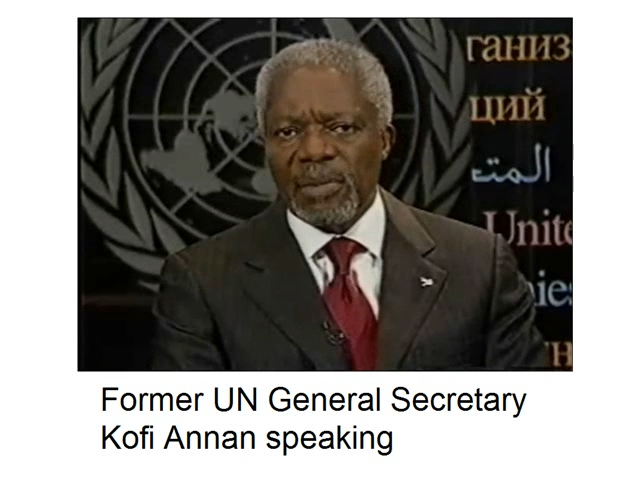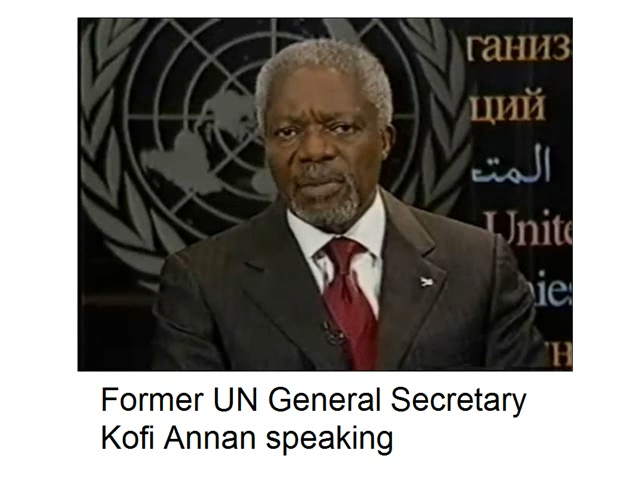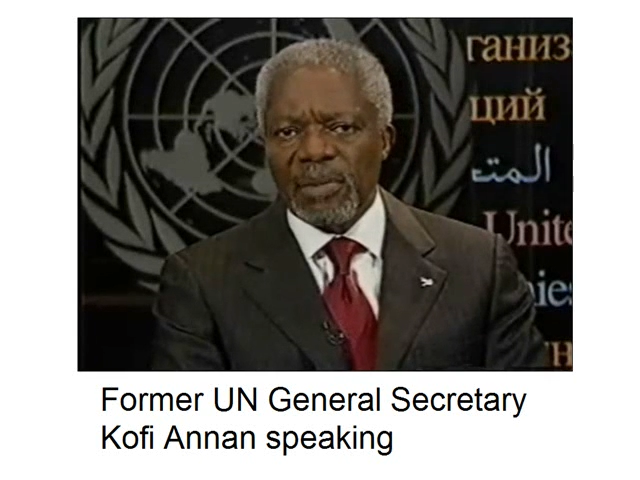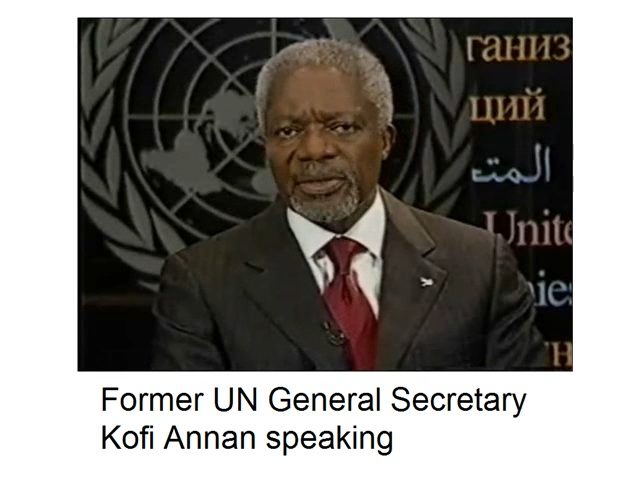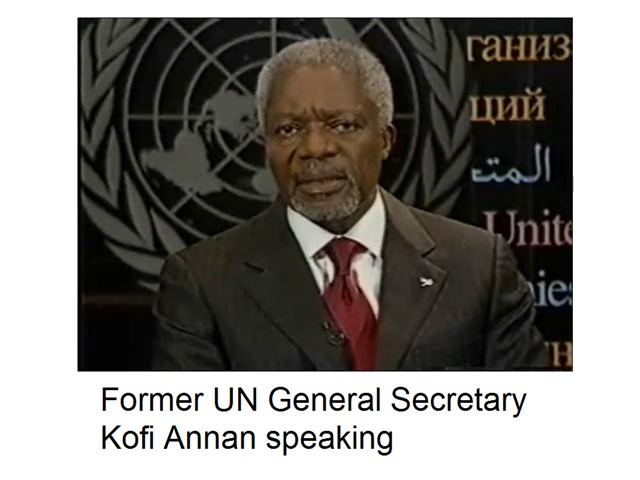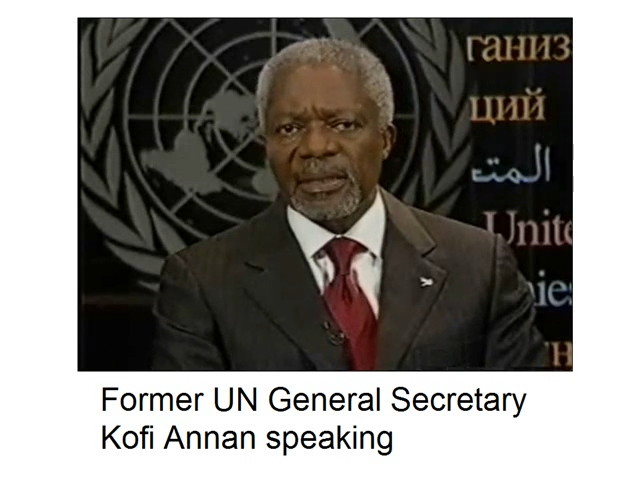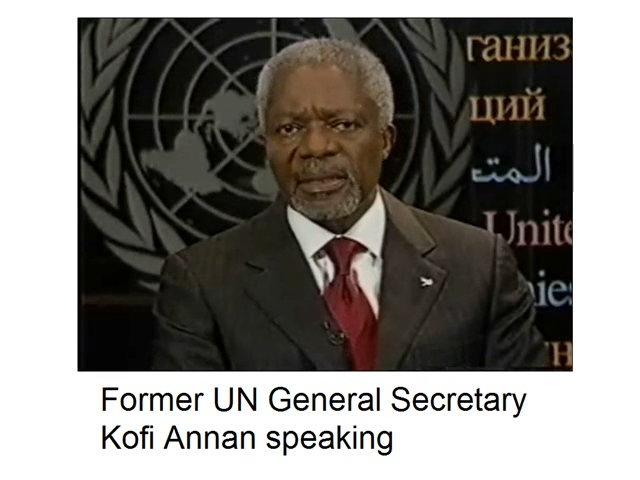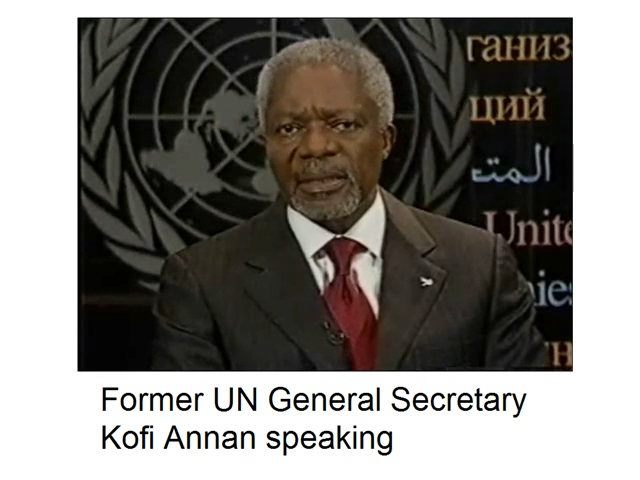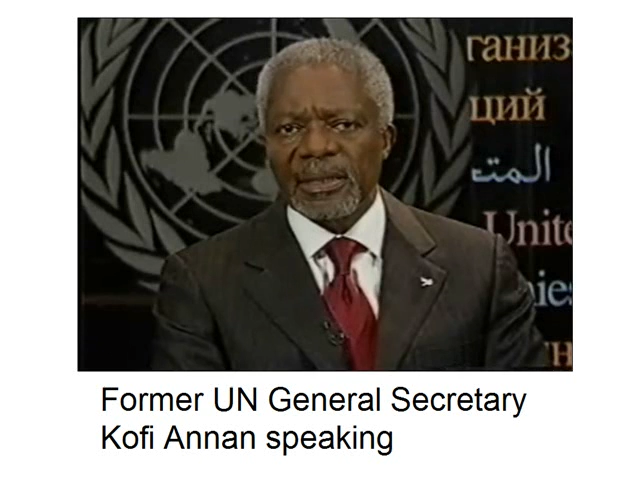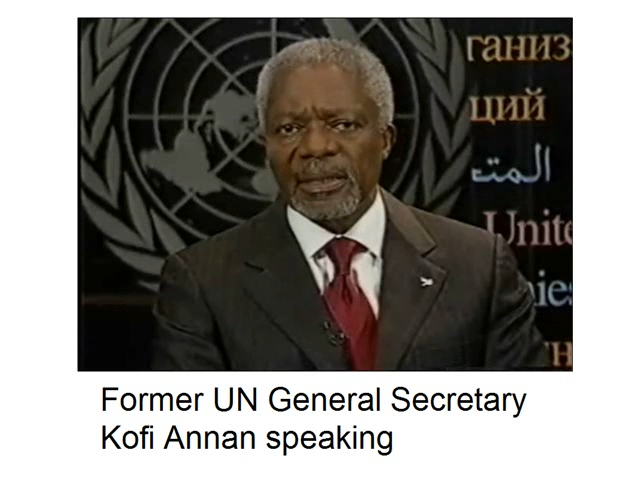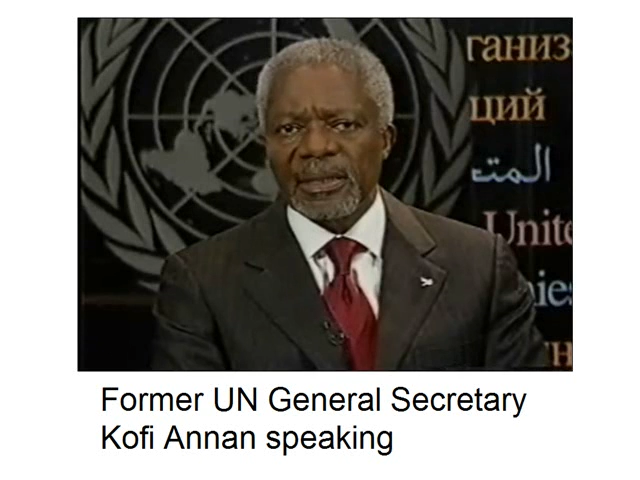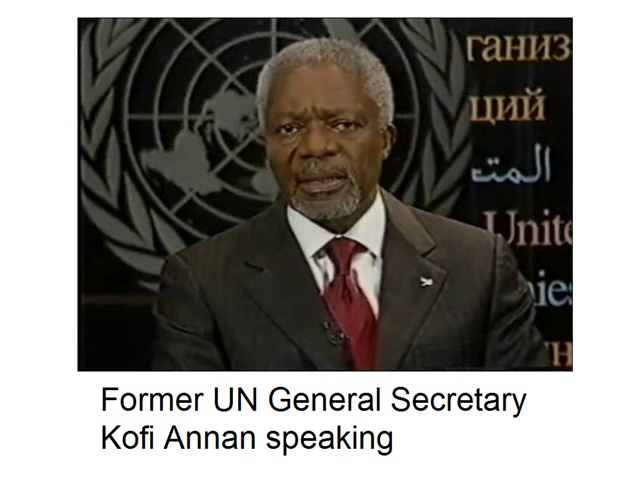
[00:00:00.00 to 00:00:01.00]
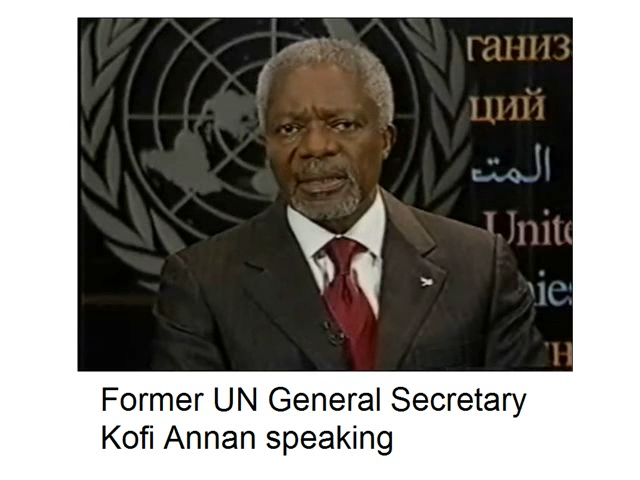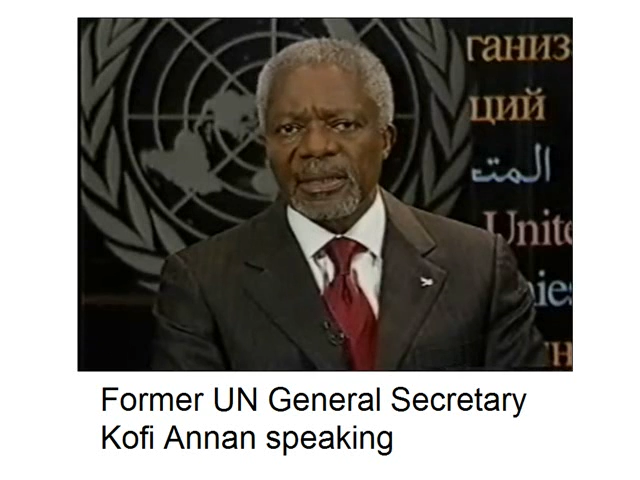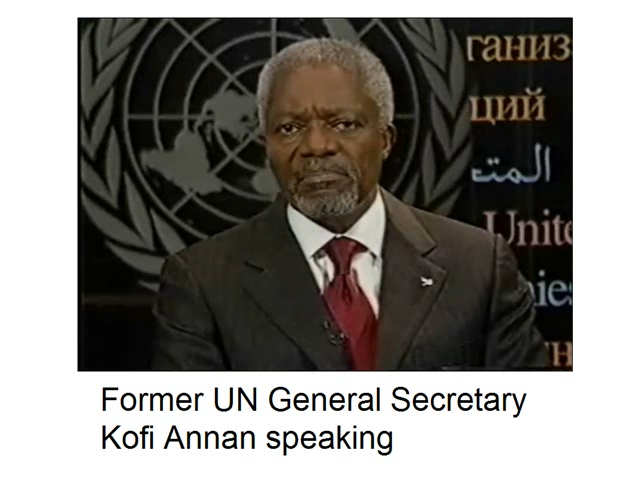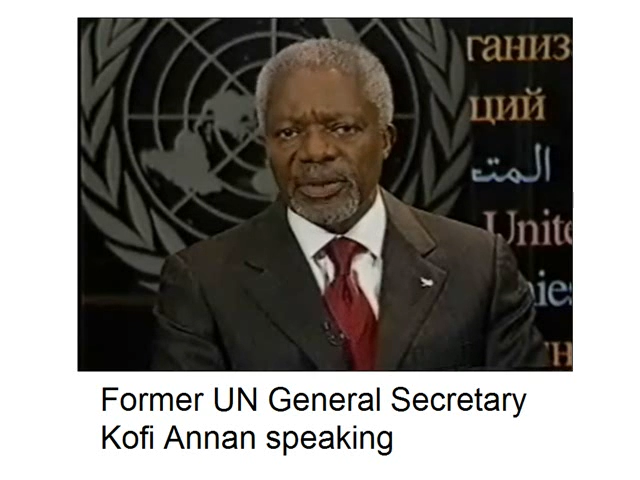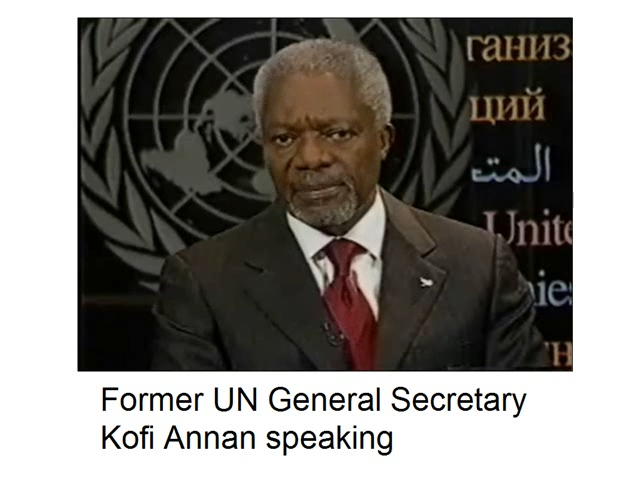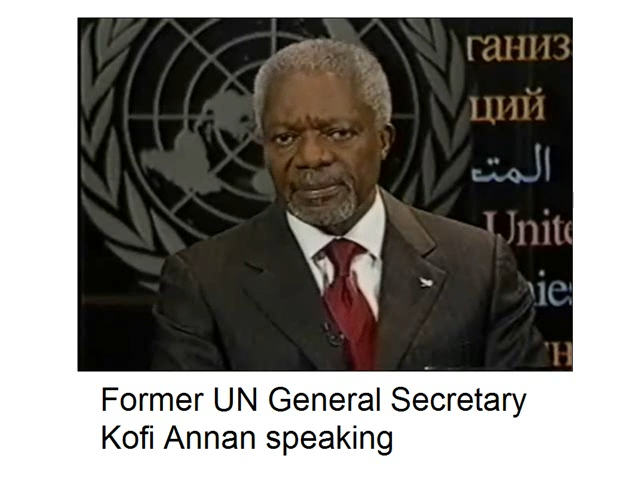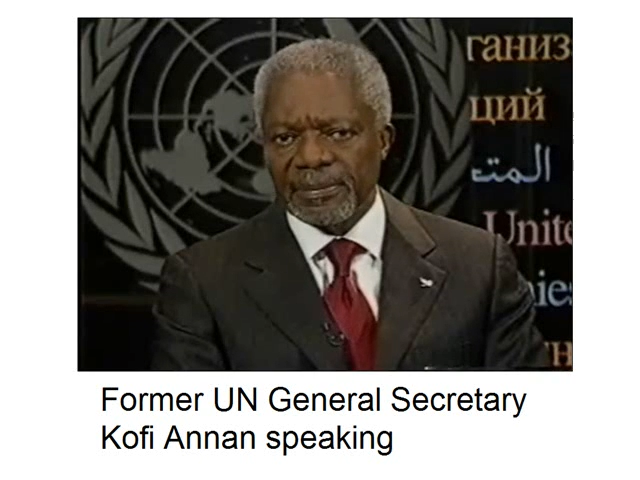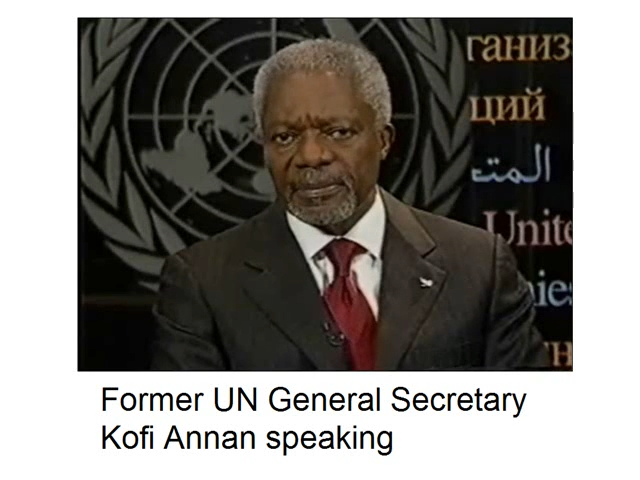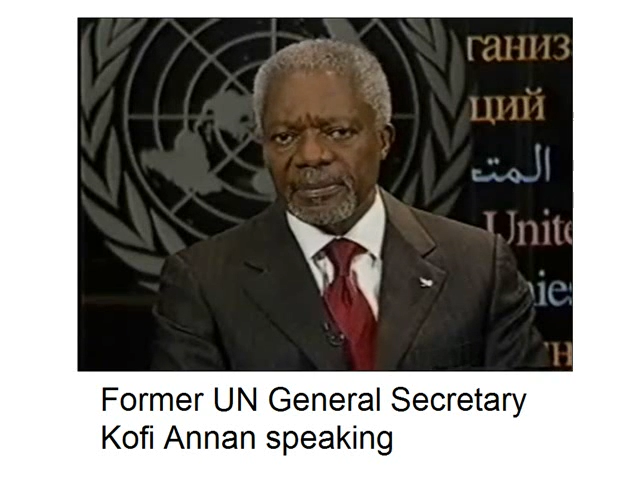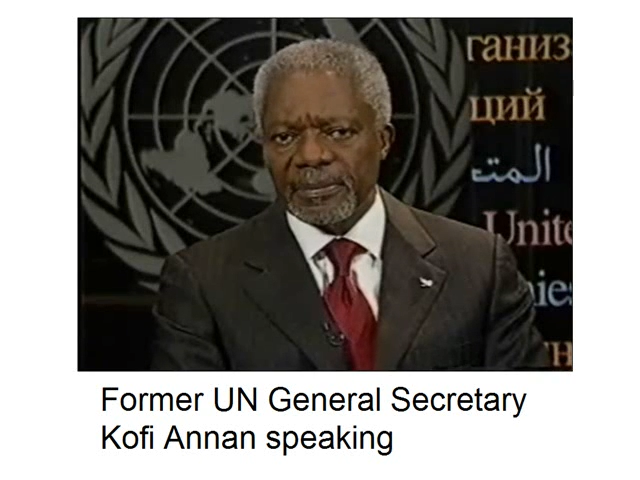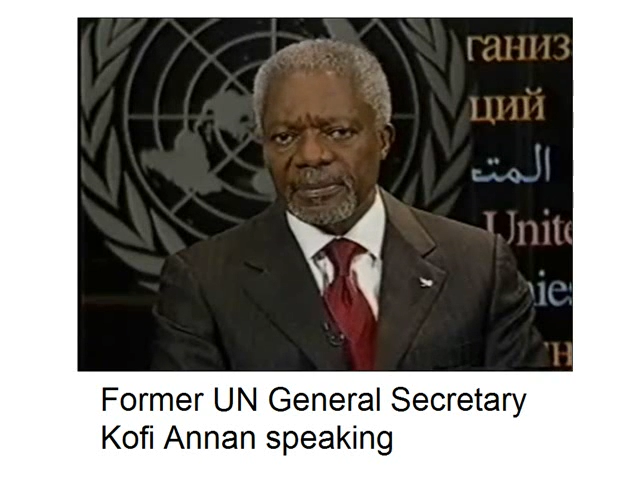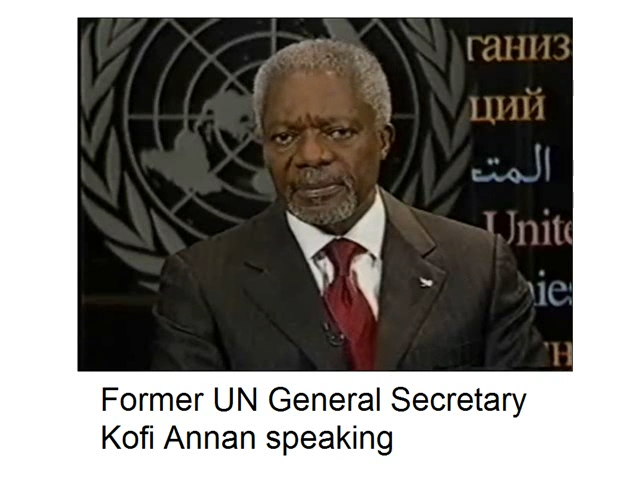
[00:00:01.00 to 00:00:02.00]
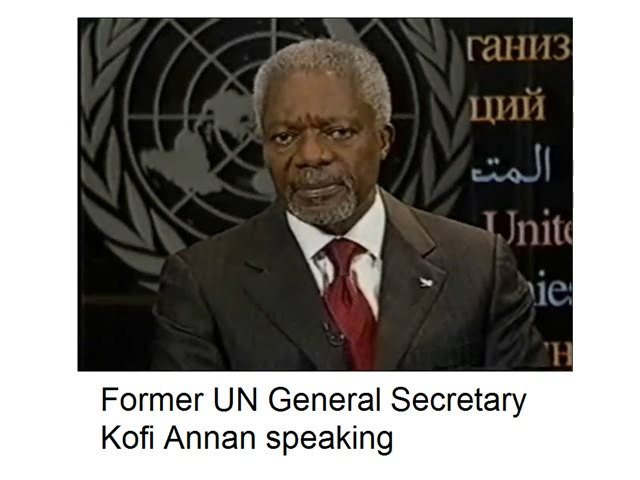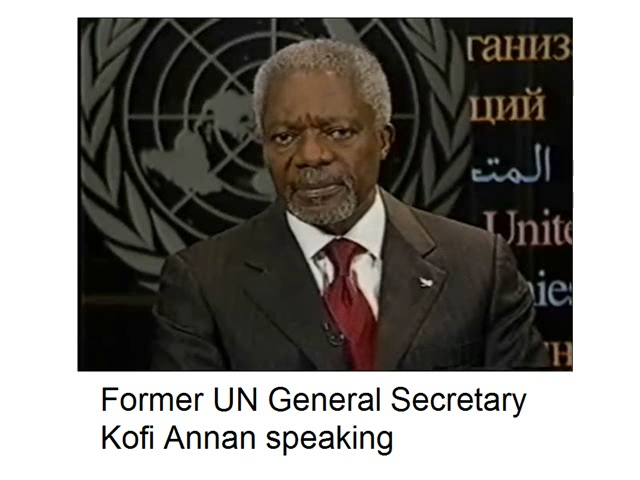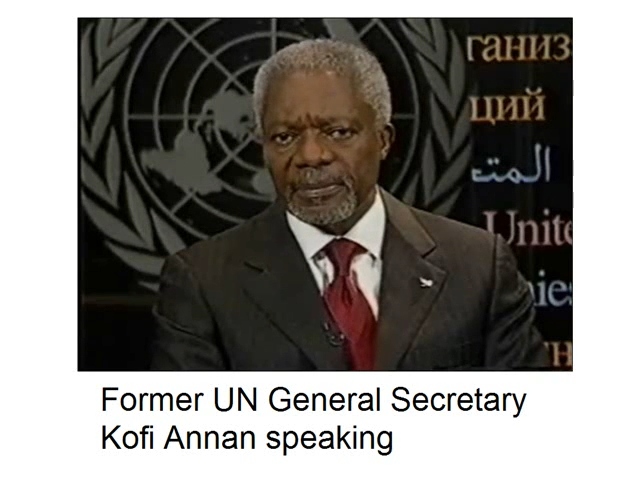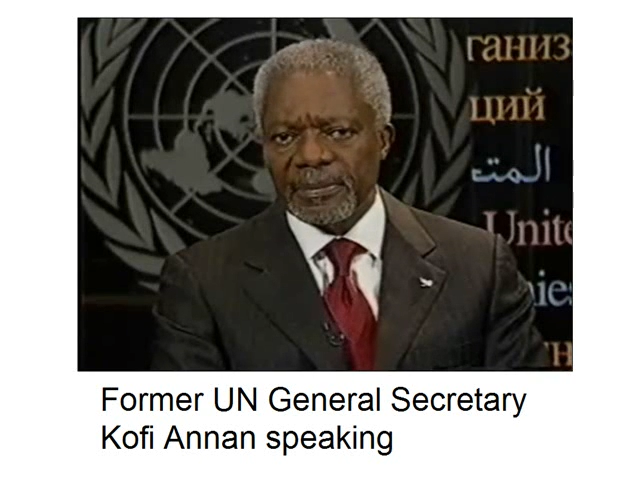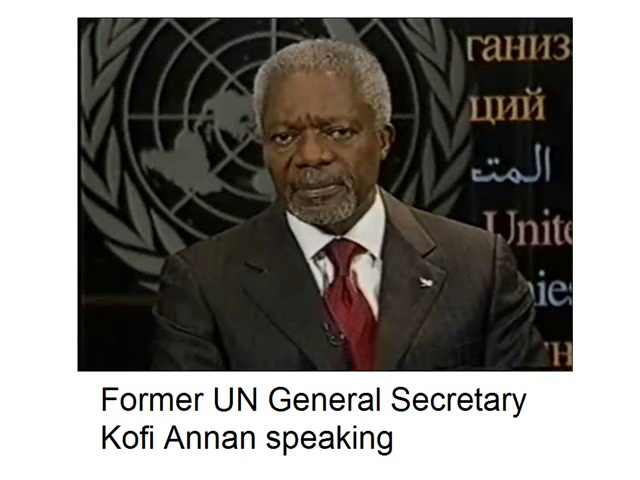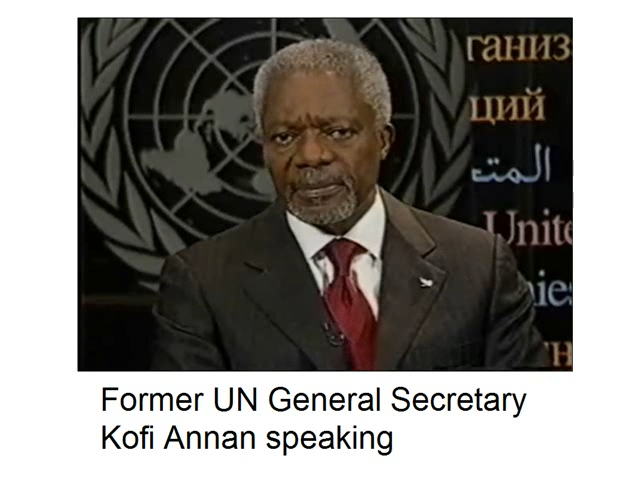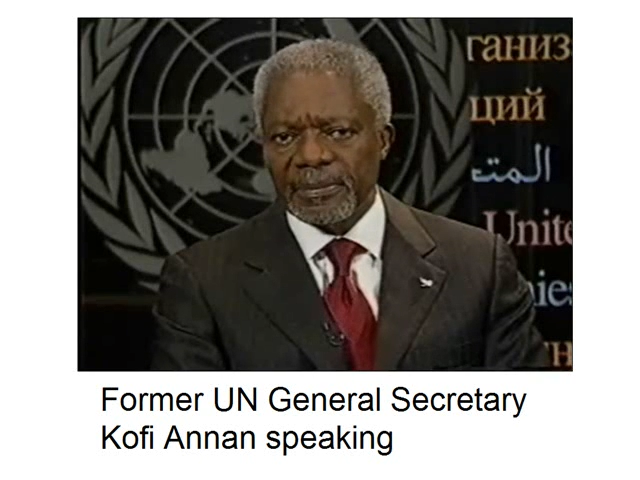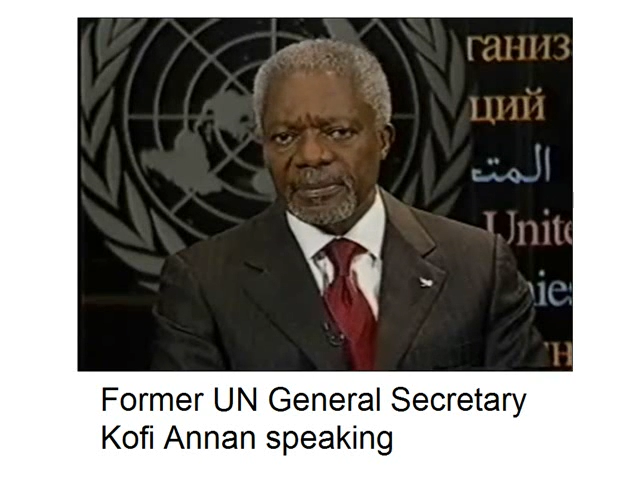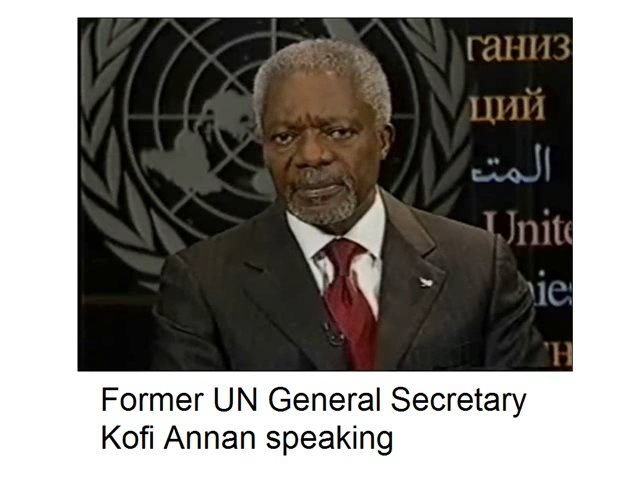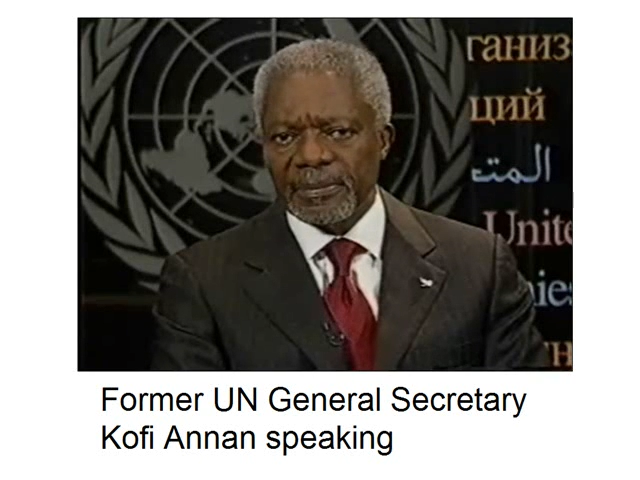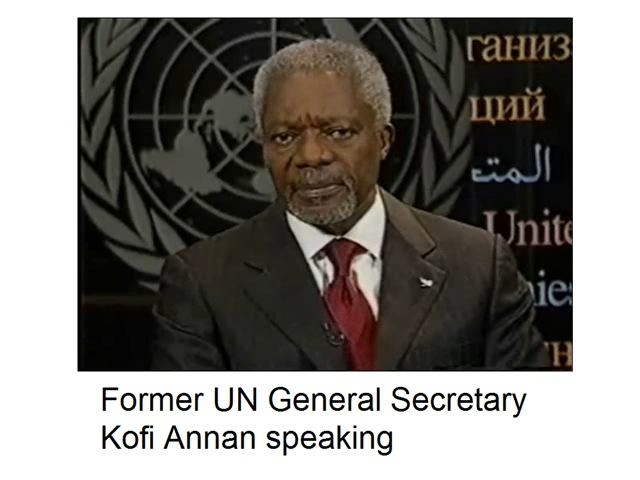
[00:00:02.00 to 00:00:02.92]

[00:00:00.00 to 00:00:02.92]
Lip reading: democracy matters to them.